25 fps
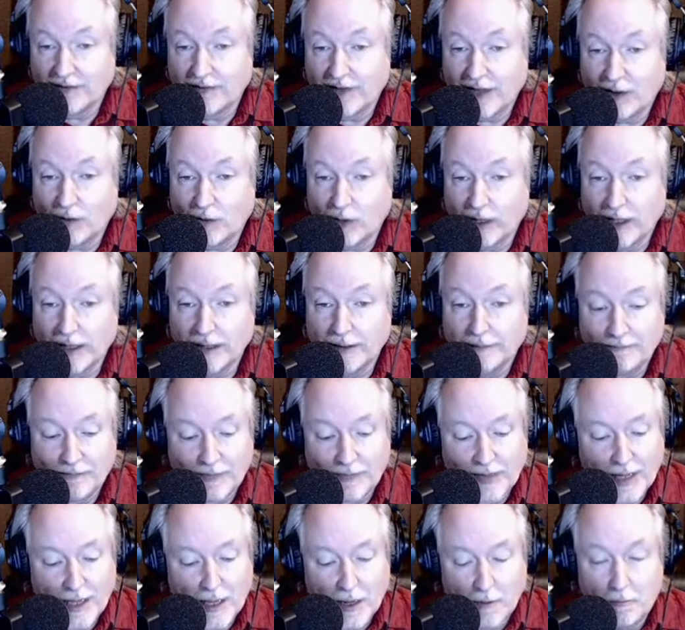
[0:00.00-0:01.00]
that way,
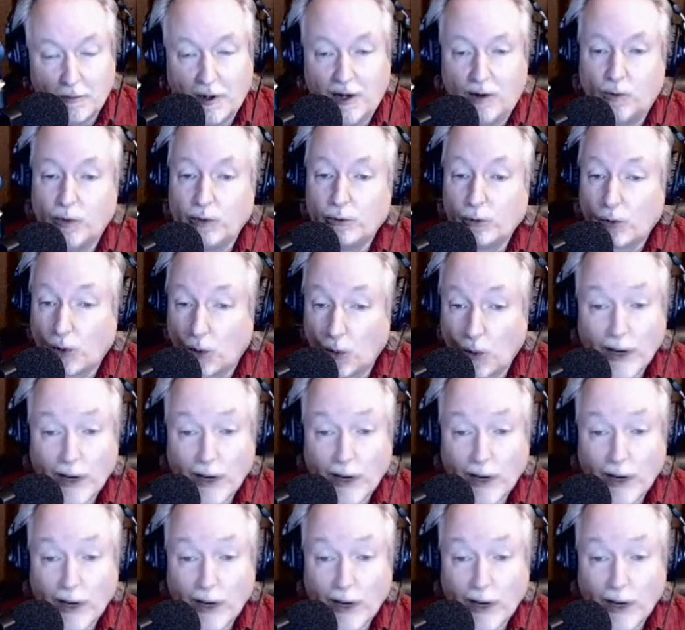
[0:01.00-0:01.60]
but we were